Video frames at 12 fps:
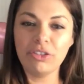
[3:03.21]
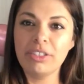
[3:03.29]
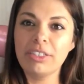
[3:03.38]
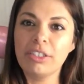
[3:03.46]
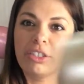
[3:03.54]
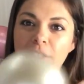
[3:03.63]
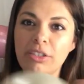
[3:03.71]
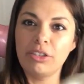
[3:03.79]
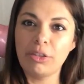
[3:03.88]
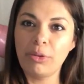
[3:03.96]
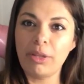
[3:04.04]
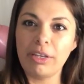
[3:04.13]
just
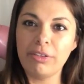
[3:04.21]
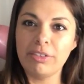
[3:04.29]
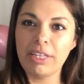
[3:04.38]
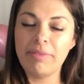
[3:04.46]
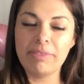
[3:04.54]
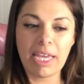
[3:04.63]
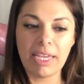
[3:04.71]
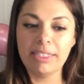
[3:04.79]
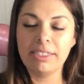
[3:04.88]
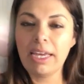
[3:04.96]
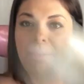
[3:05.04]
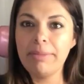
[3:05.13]
so that you save
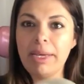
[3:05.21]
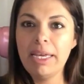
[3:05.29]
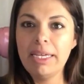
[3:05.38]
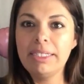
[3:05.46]
tying time.